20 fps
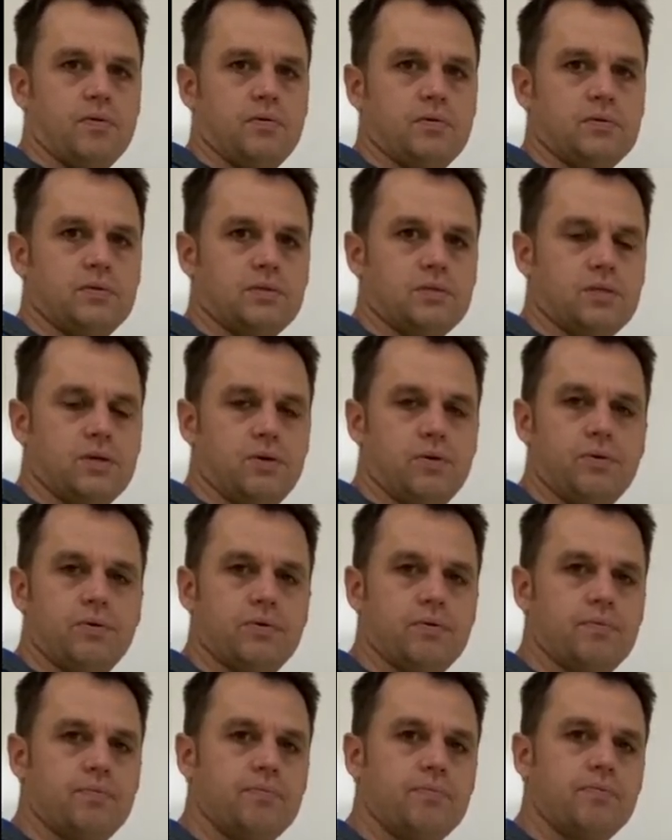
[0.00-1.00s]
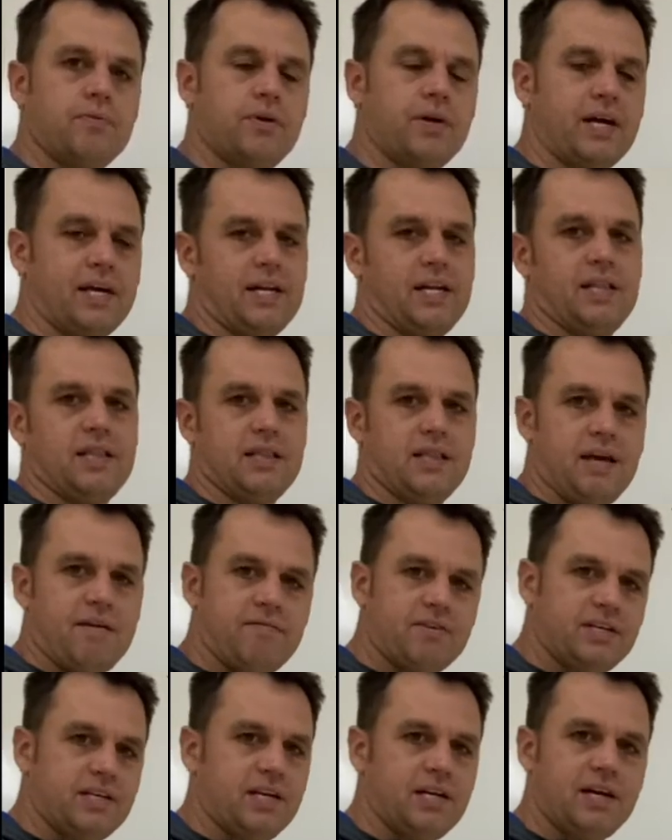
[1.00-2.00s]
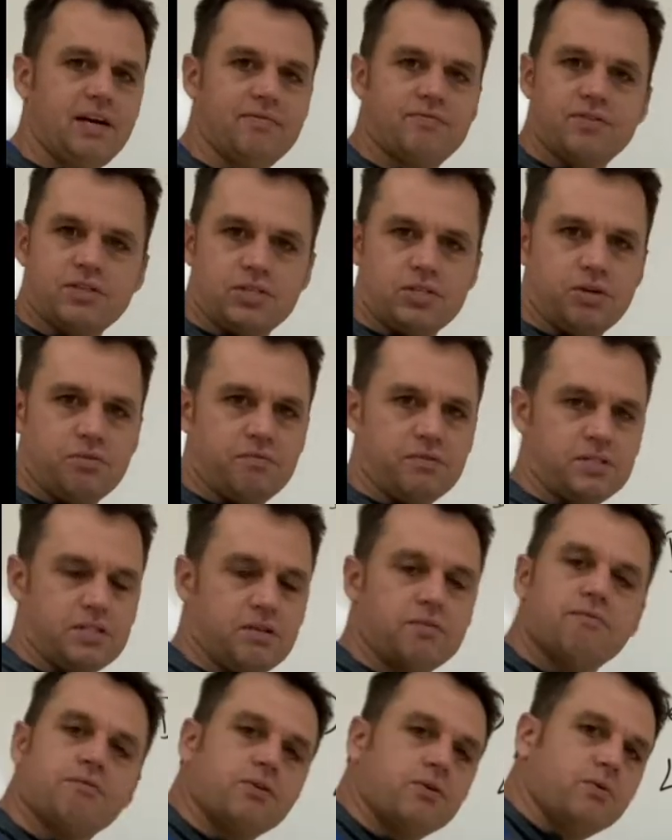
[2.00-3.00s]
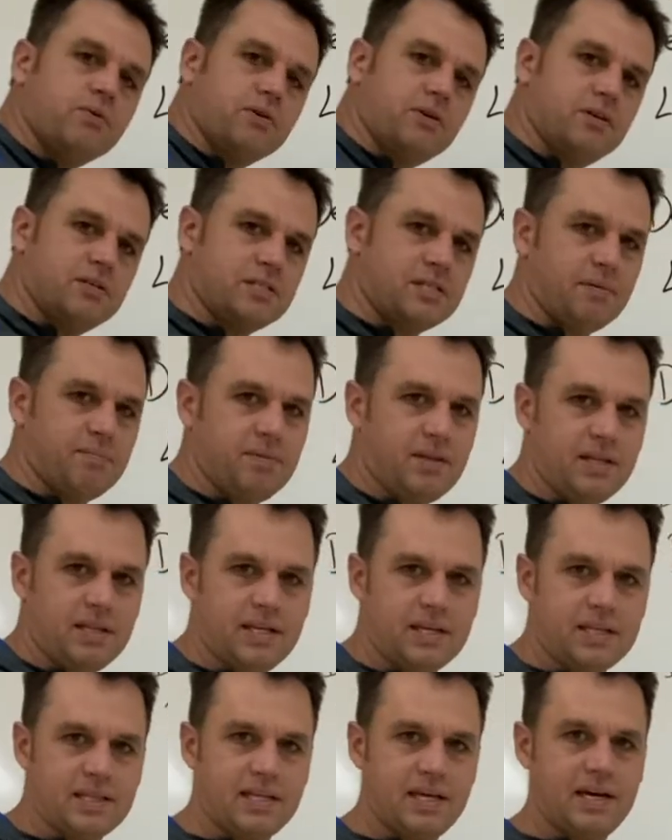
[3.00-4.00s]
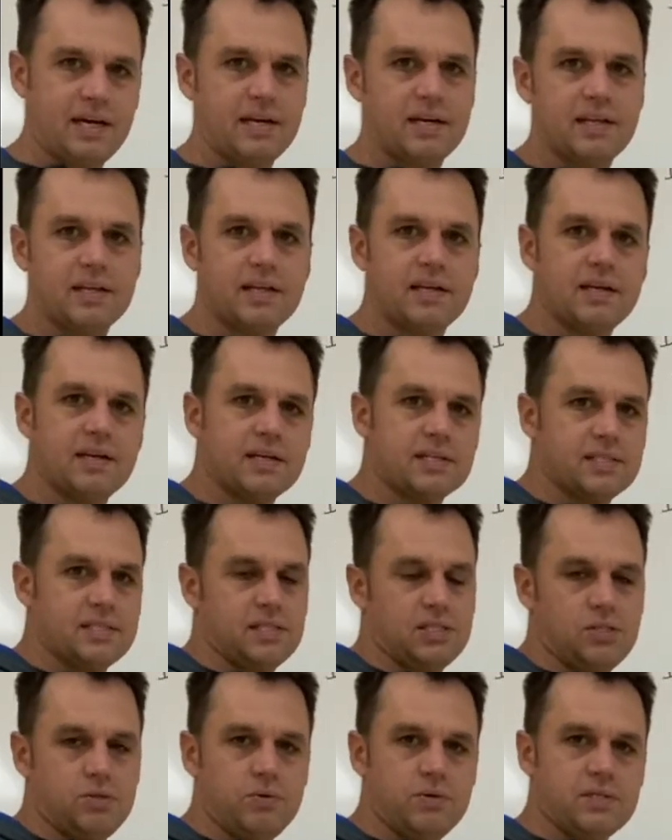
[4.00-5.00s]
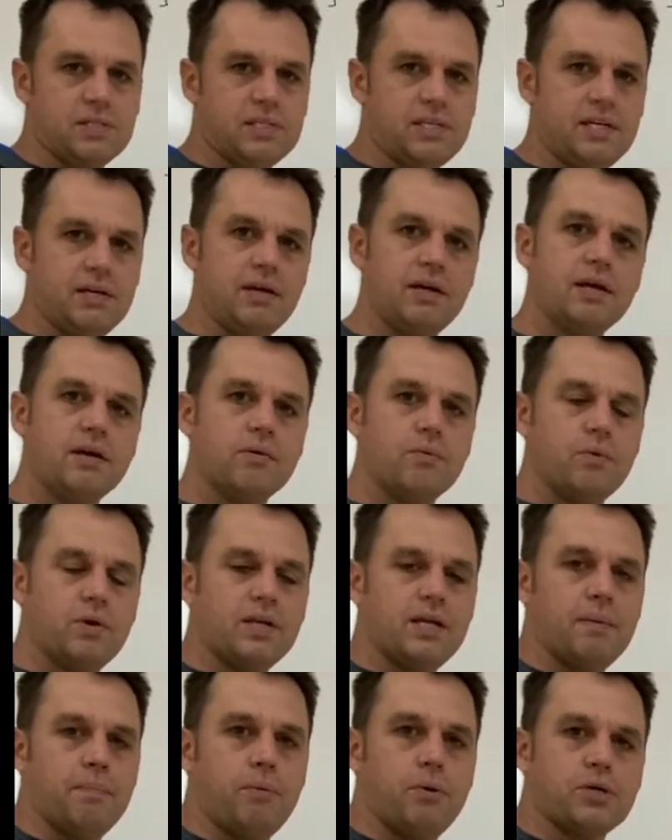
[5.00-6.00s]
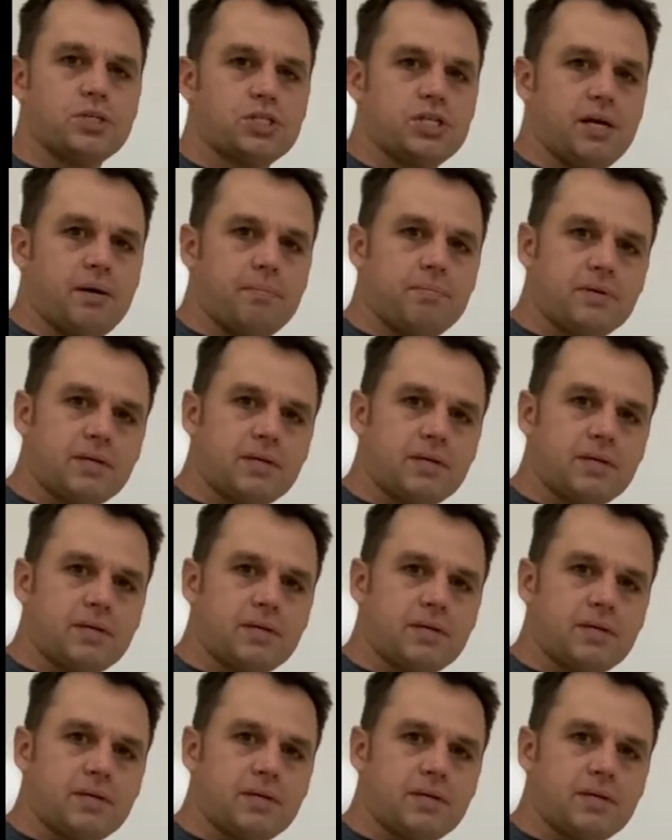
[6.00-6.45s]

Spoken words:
So they're not going to levitate off the surface of the fluid or something like that, because as soon as they would get pushed up to